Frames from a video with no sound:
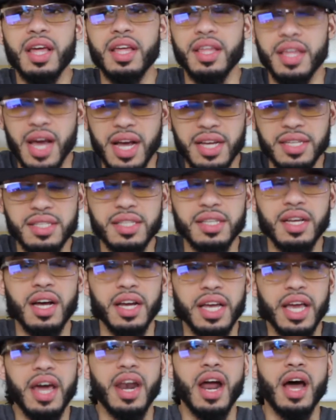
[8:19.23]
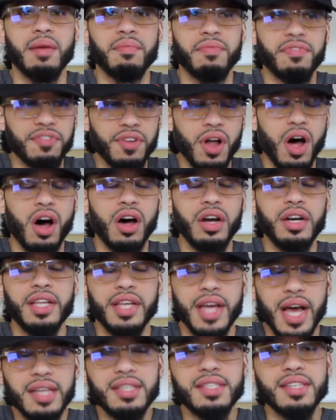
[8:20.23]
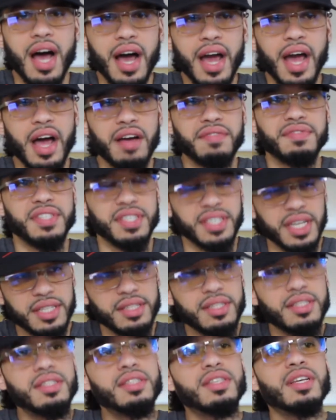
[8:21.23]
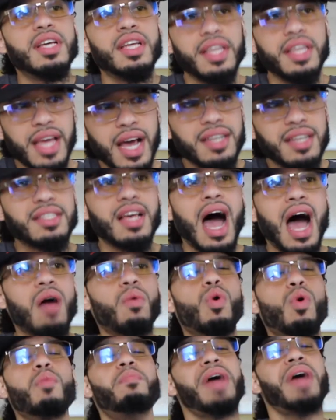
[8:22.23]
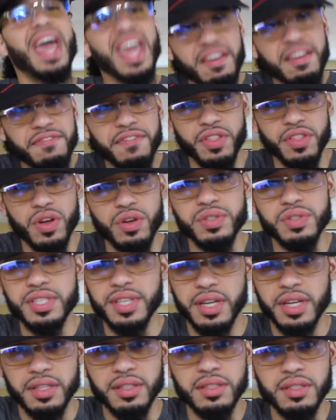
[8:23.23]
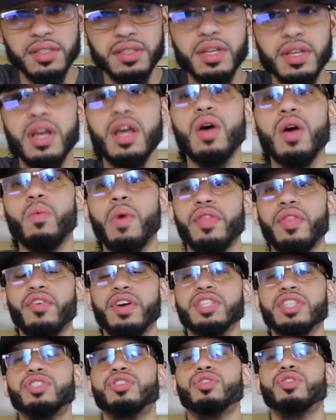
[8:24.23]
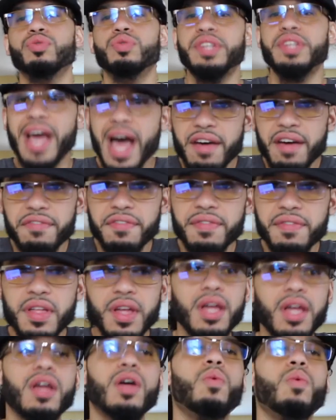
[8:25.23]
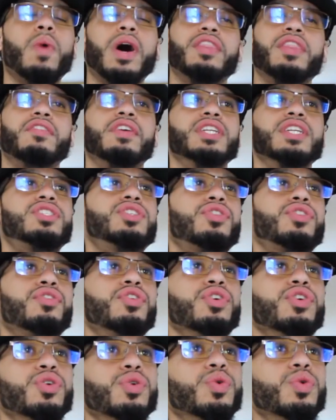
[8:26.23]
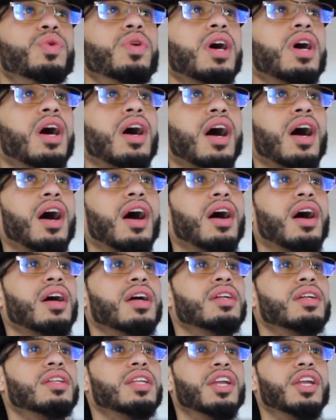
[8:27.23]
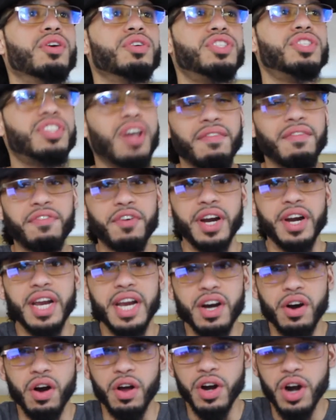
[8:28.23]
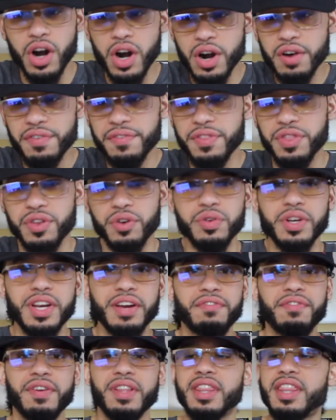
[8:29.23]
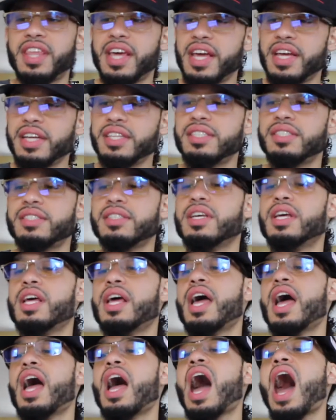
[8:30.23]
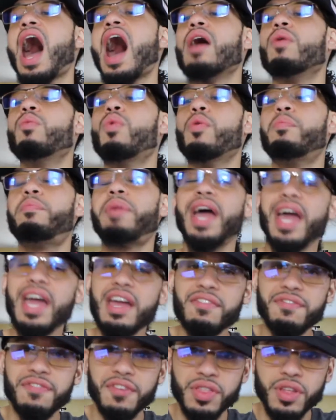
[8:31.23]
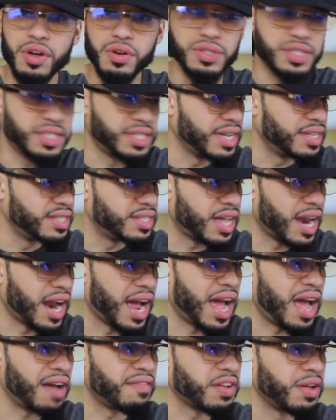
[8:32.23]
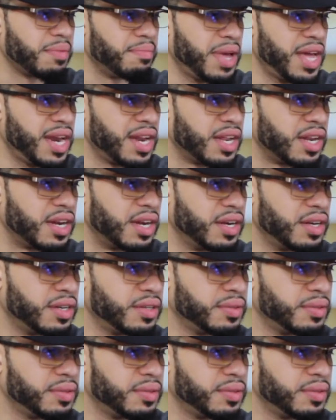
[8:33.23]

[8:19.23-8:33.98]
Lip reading: Yes, again, I am flawed. Yes, I have sins. Yes, I will pay for those sins. Whether it's through death, whether it's through, suffering here on earth, through different things, I will pay for those sins that I have committed.